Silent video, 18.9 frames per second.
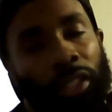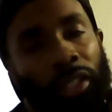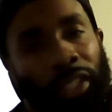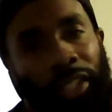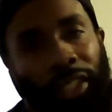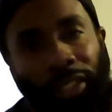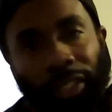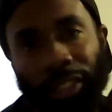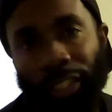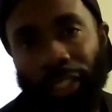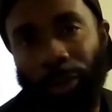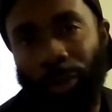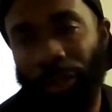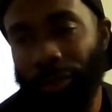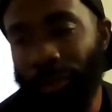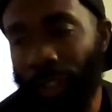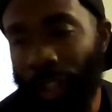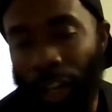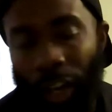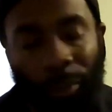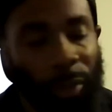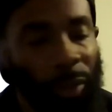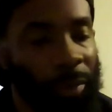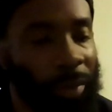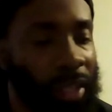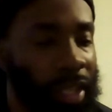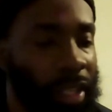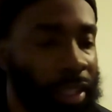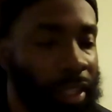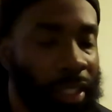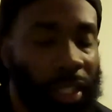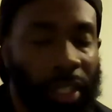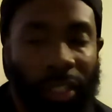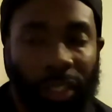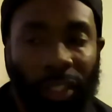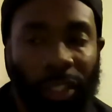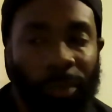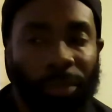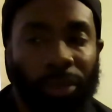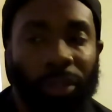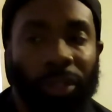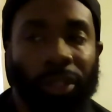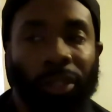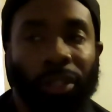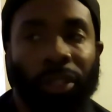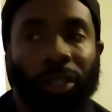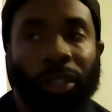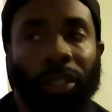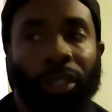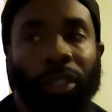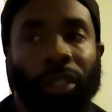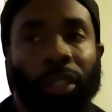like I said with the vloggers, man, I think I did pretty good.